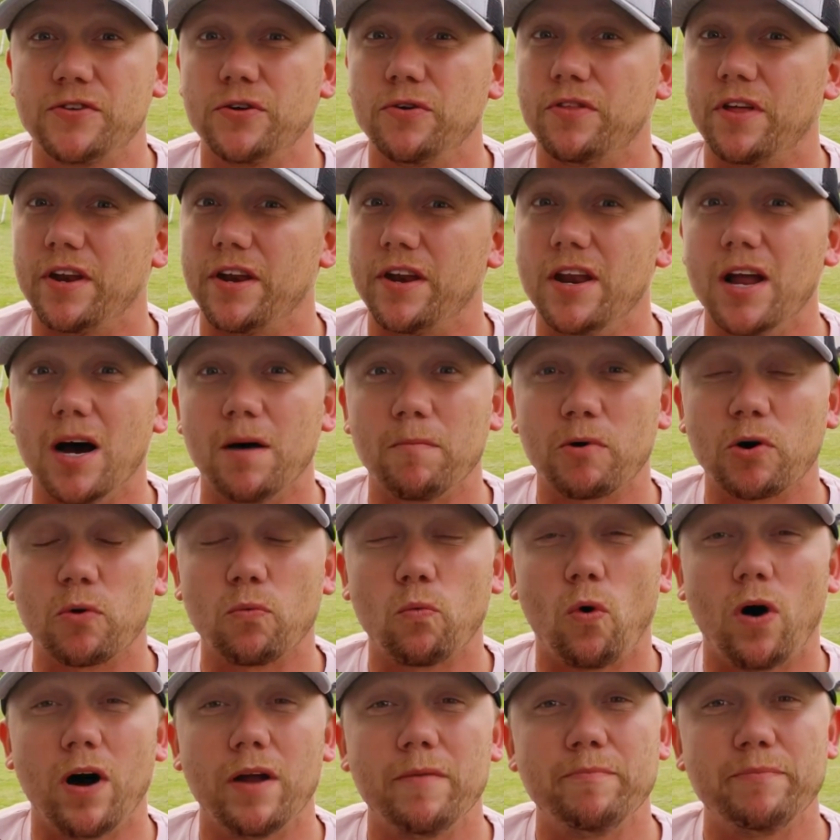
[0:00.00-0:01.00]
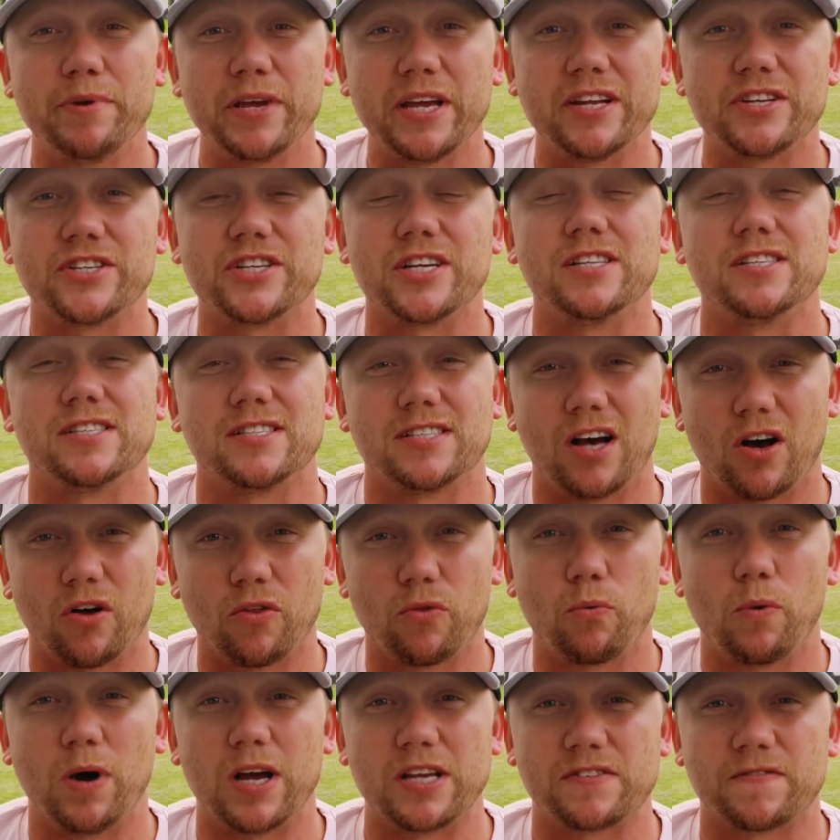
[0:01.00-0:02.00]
to the number one beach in
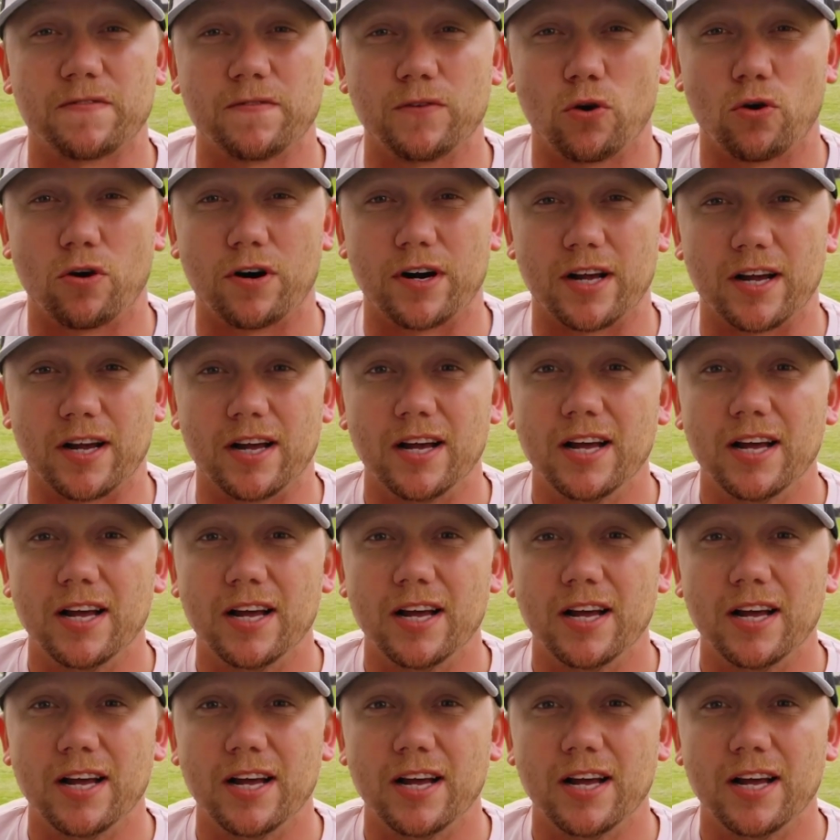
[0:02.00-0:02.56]
Southwest Florida.